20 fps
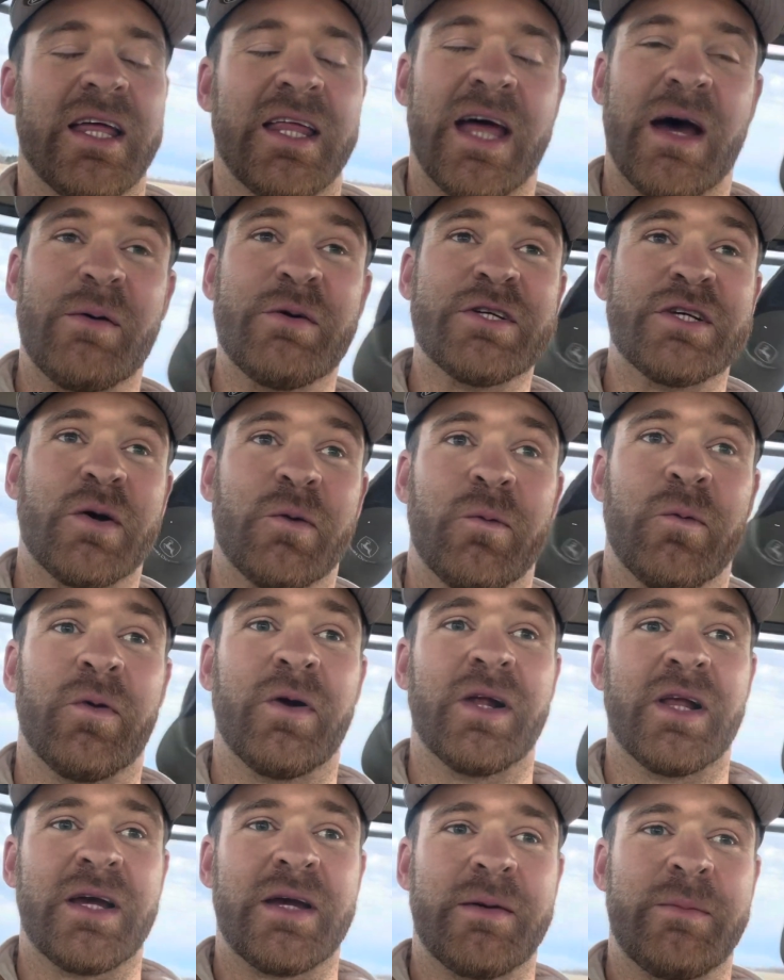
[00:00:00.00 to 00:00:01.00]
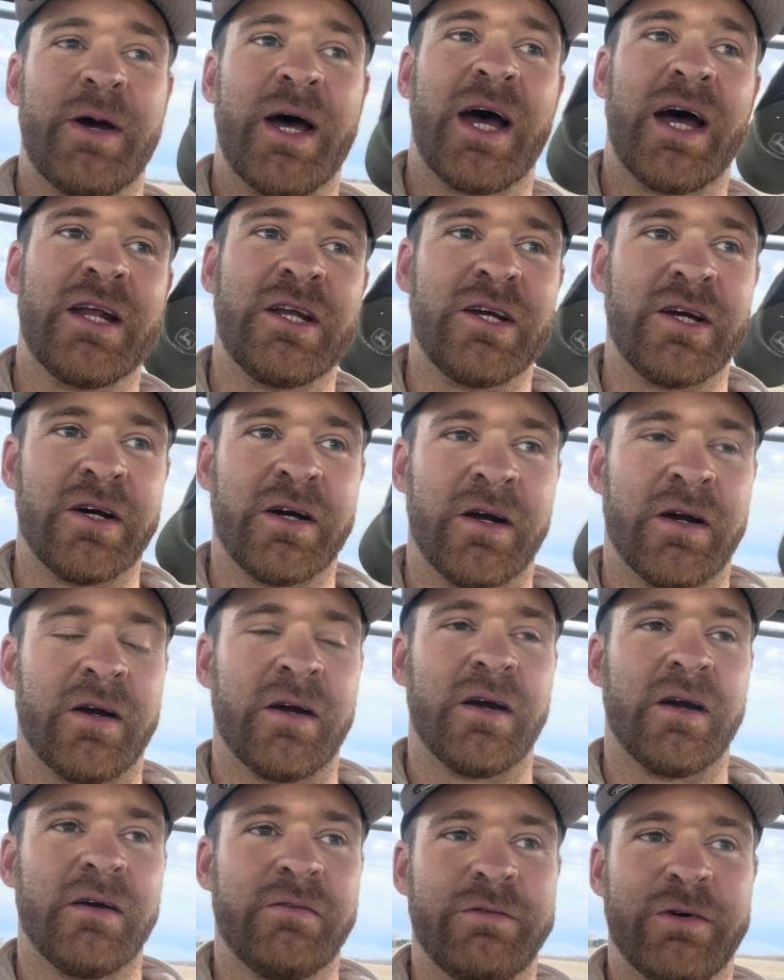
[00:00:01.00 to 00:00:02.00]
was a really bad year
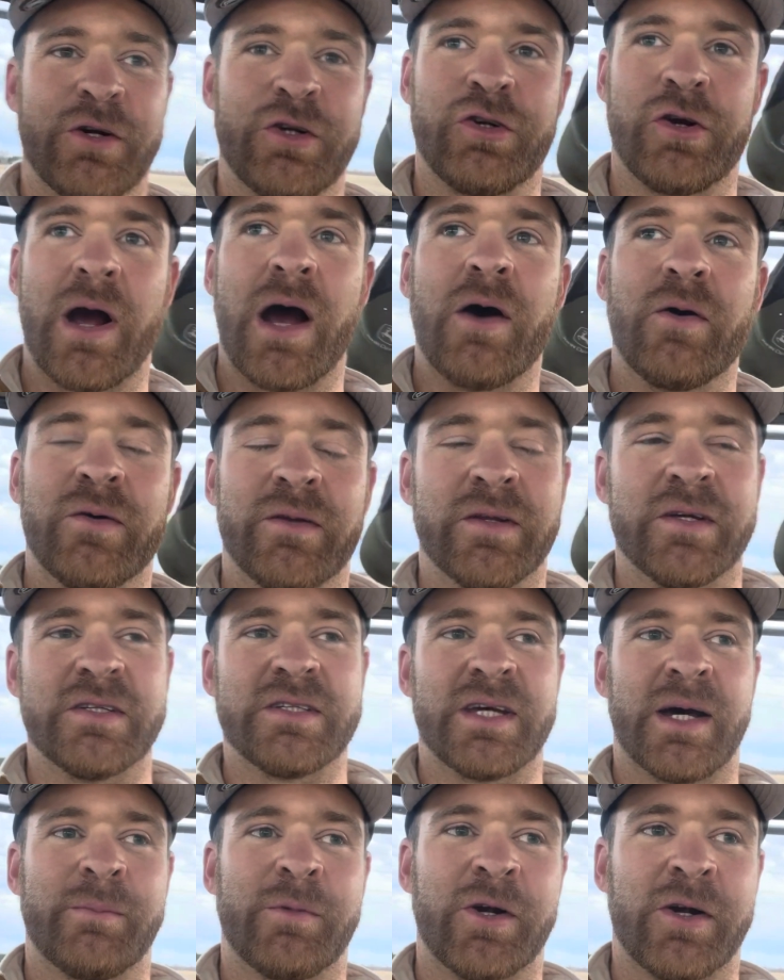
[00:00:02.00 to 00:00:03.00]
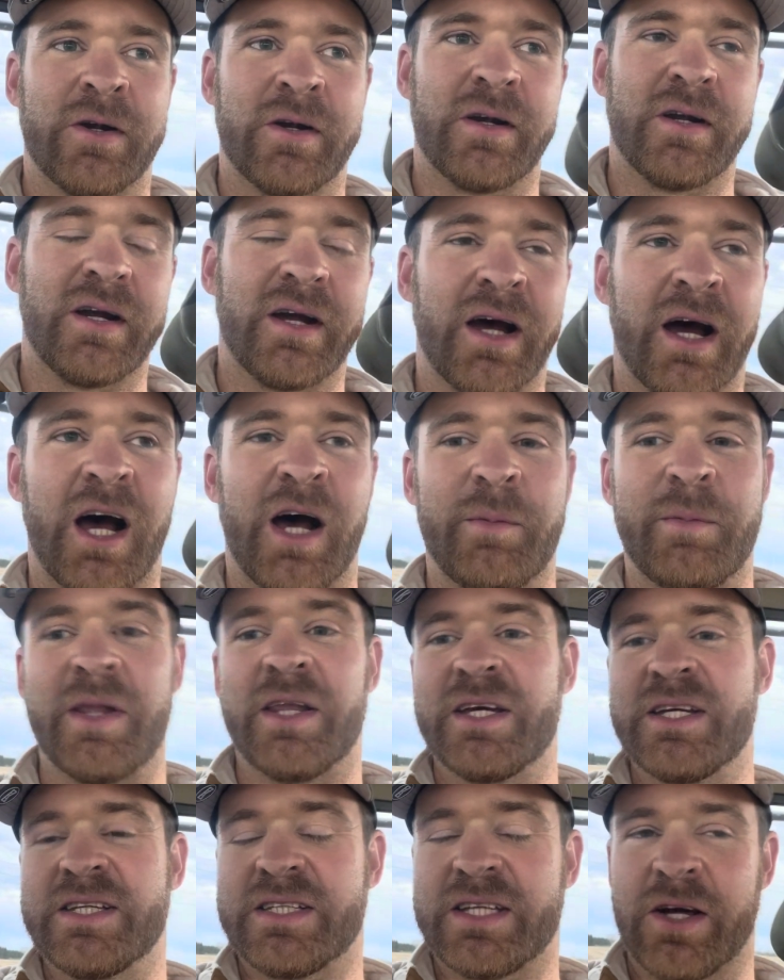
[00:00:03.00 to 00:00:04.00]
for drought in the summer, at
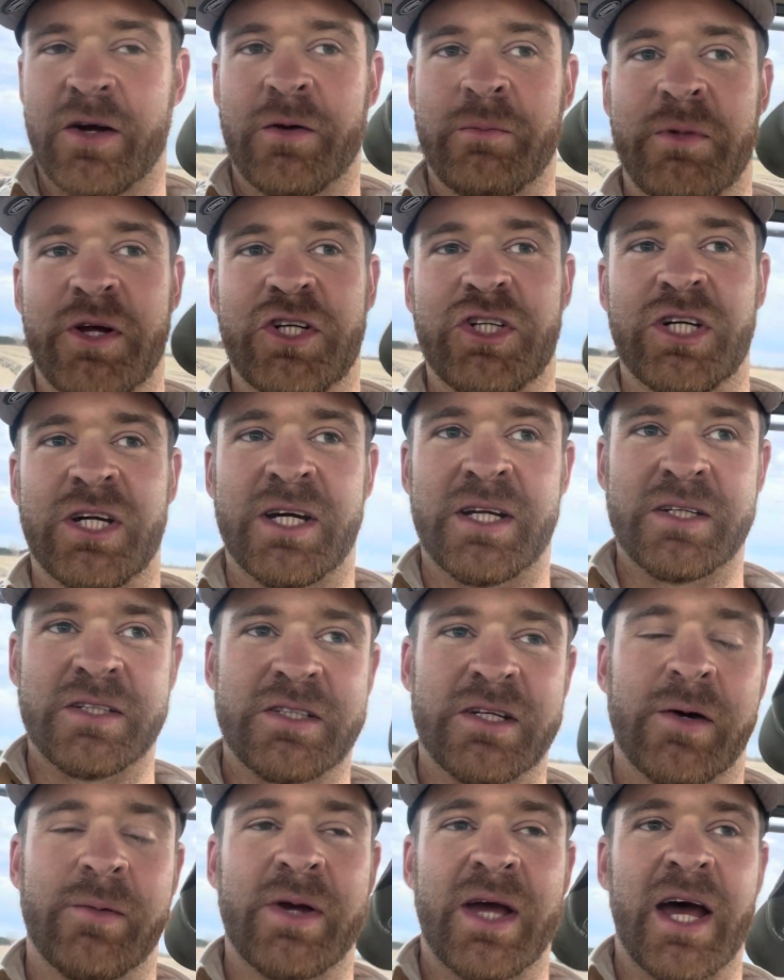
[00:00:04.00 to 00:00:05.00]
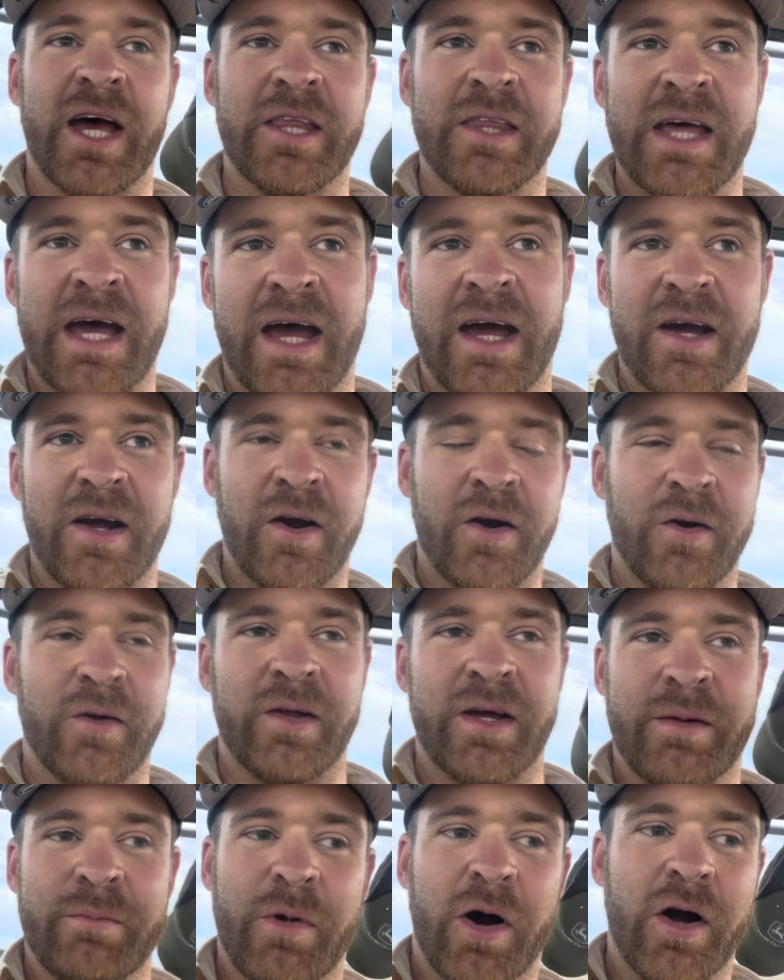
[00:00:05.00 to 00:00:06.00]
least here in Michigan. So we had that early
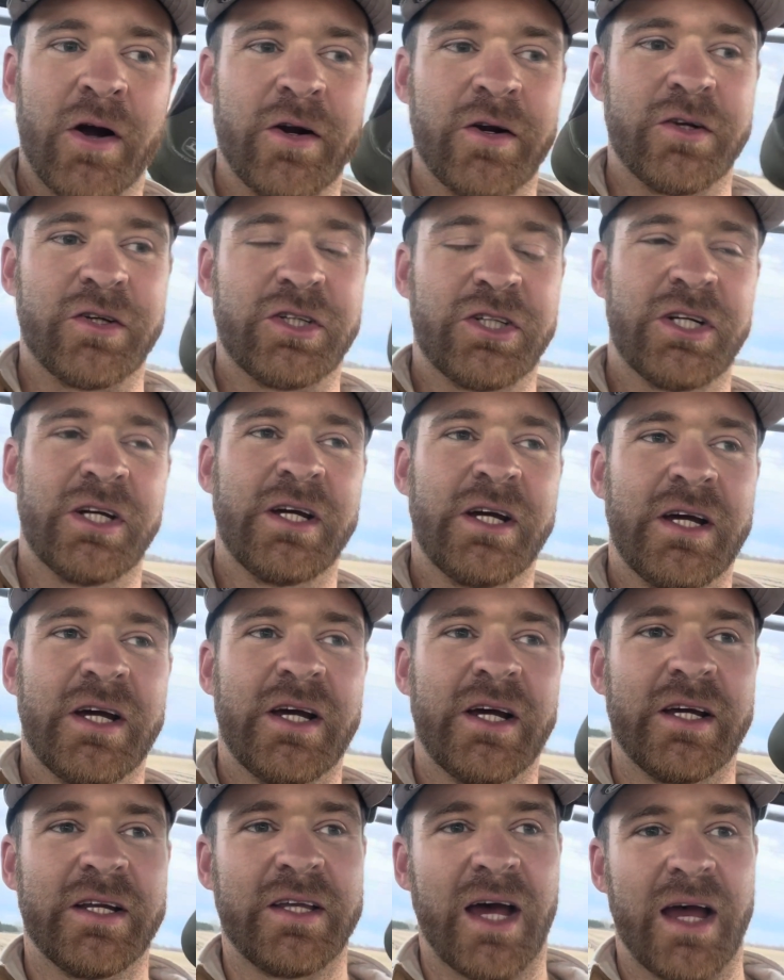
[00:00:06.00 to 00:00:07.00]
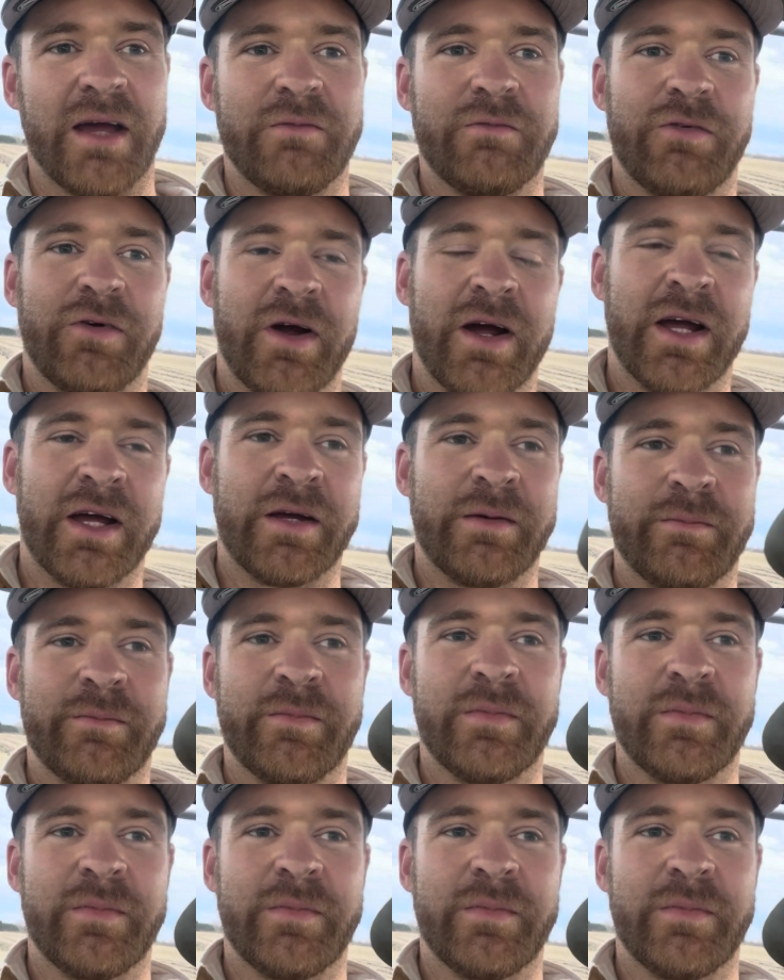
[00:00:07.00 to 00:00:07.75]
March time frame,